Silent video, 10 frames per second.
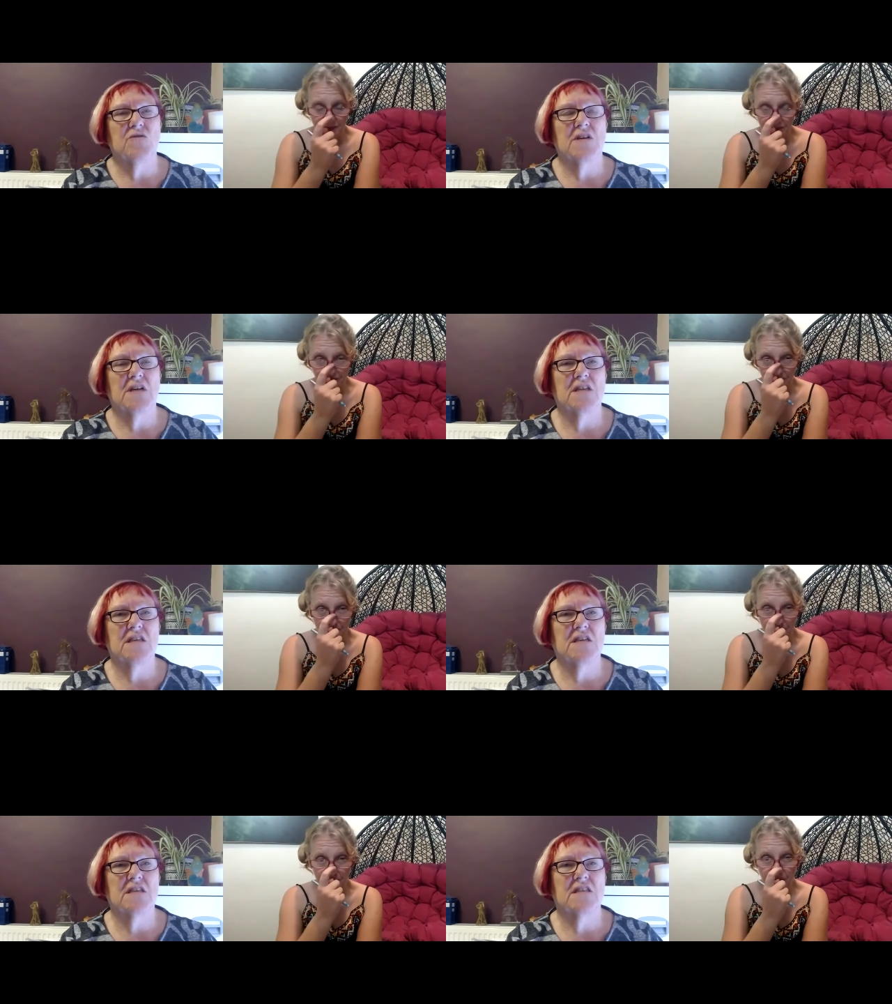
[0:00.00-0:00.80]
Speaker 1: I, I,
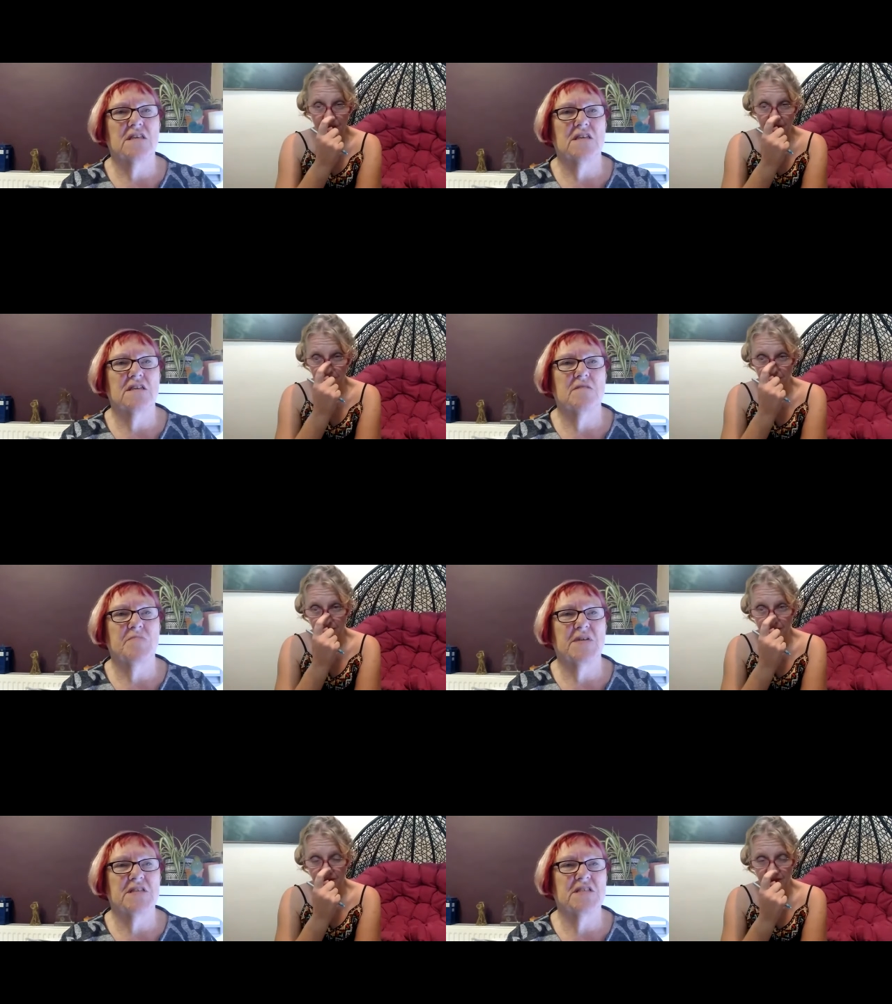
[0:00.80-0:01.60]
think that
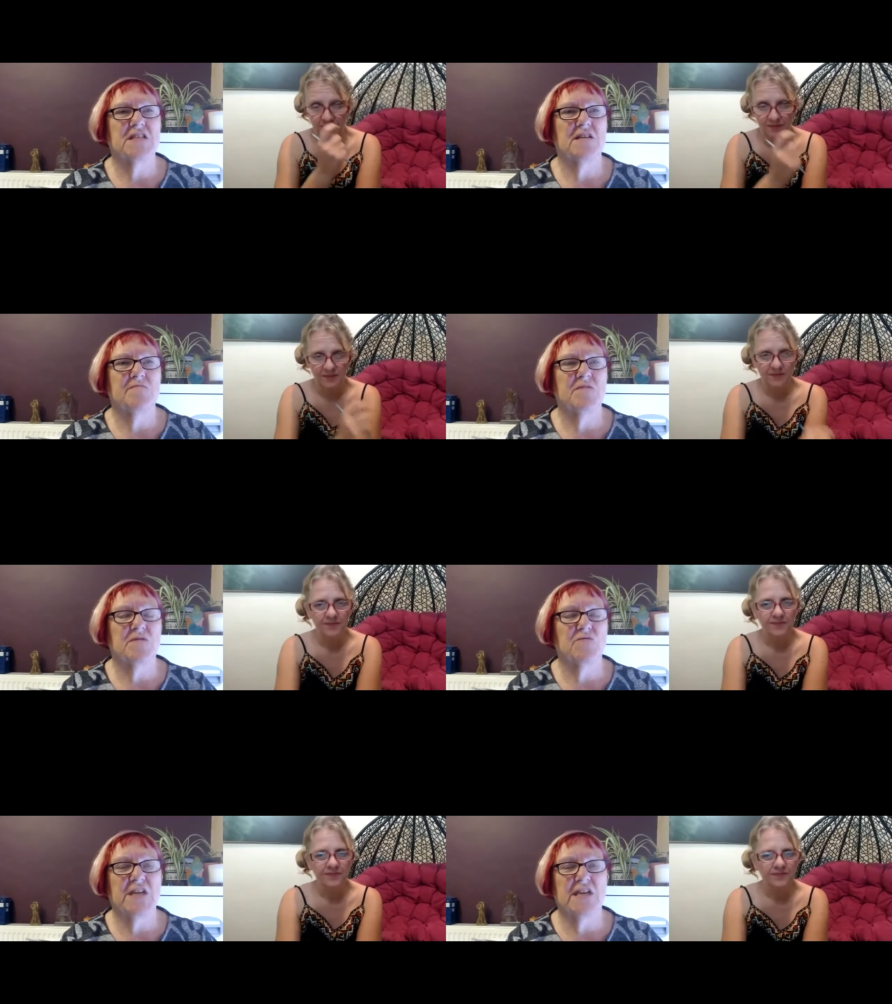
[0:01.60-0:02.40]
by the time
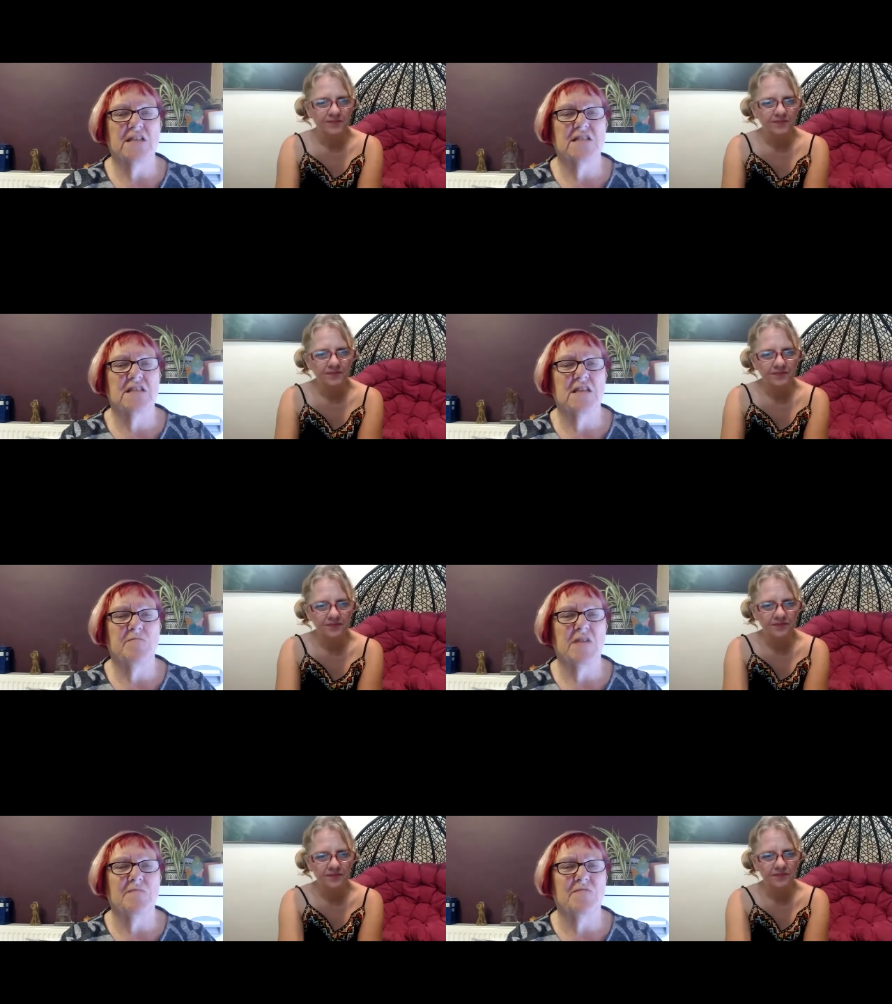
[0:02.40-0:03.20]
that we get to
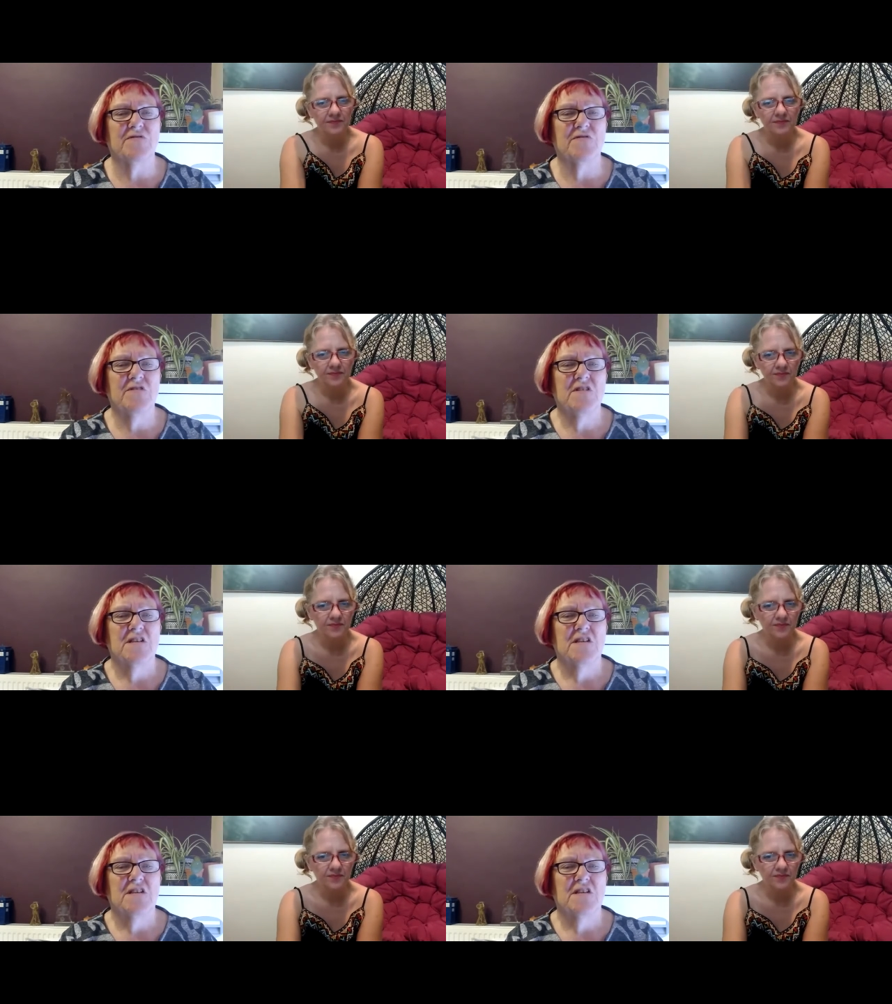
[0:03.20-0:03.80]
see people,